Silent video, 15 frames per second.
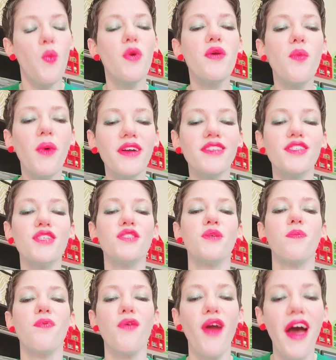We want to
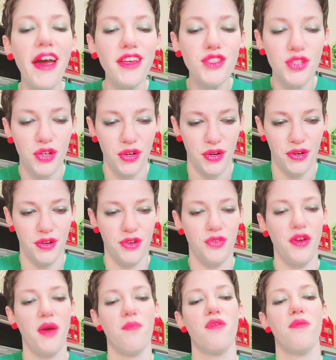surprise her,
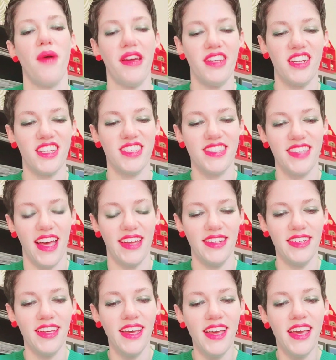Tramp reminded his
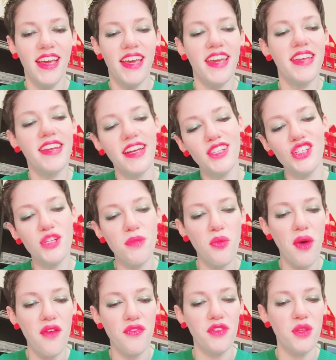son. He nudged him
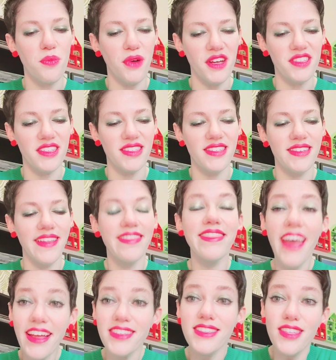away from the presents.
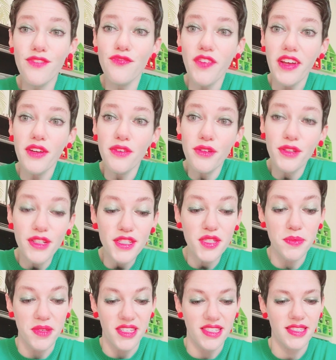That's the fun of
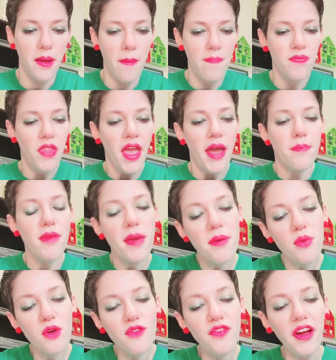Christmas.
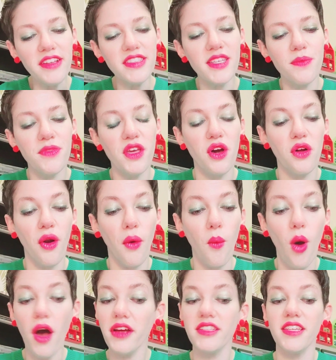Maybe we'll find something on our
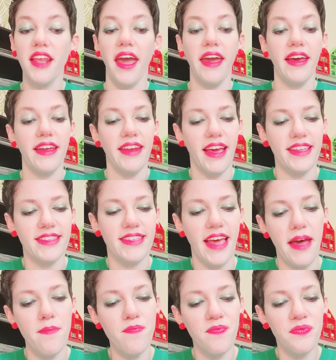walk today, Annette
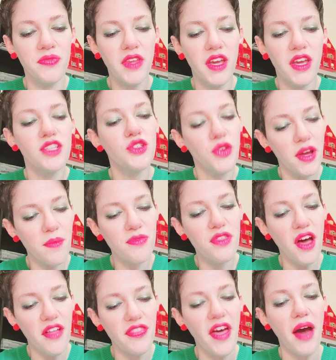said. Tramp
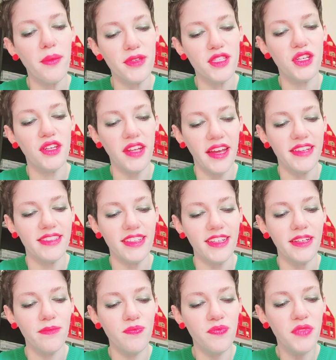thought that was a good
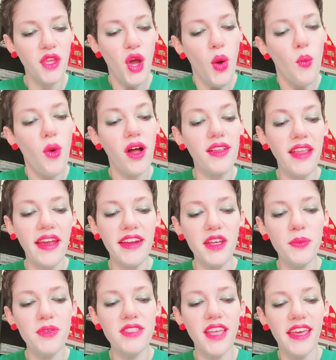idea. While
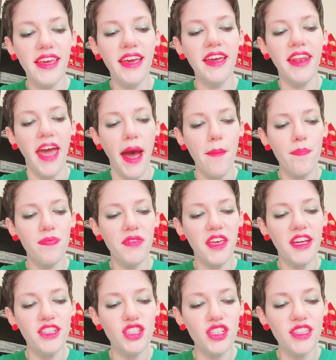Lady was taking a nap,
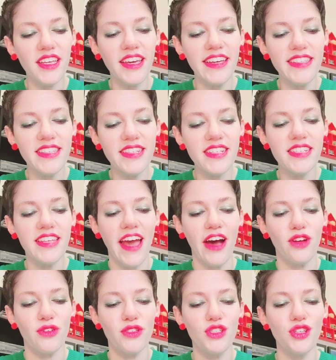he took the kids into
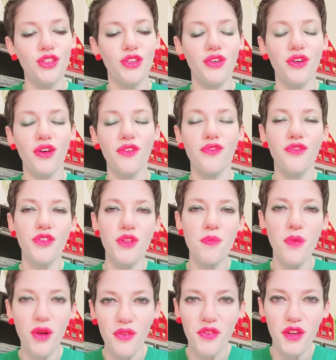town to look for the
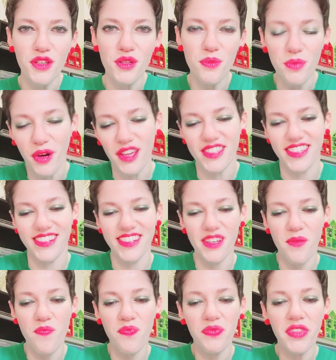perfect present.
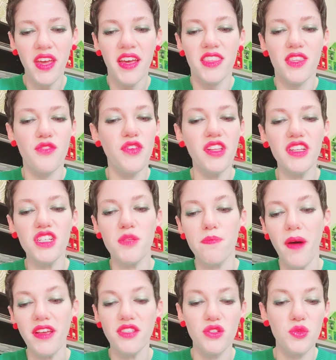The village
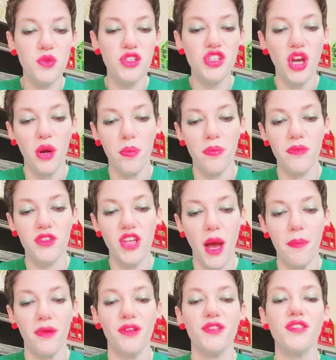bustled with sharp
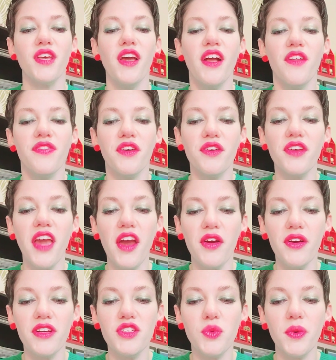shoppers, their
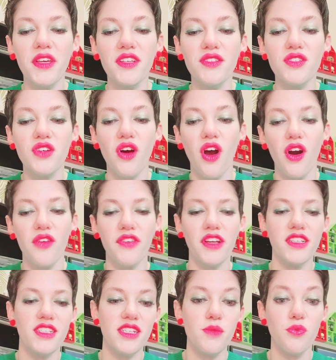carriage wheels
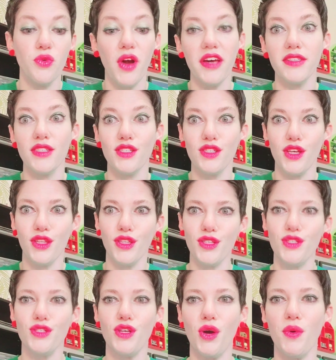carving deep ruts in the
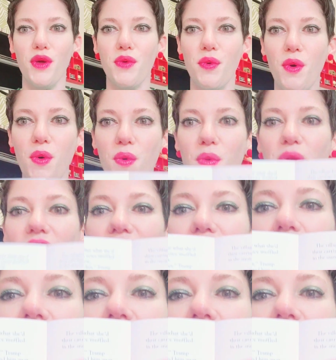snowy road.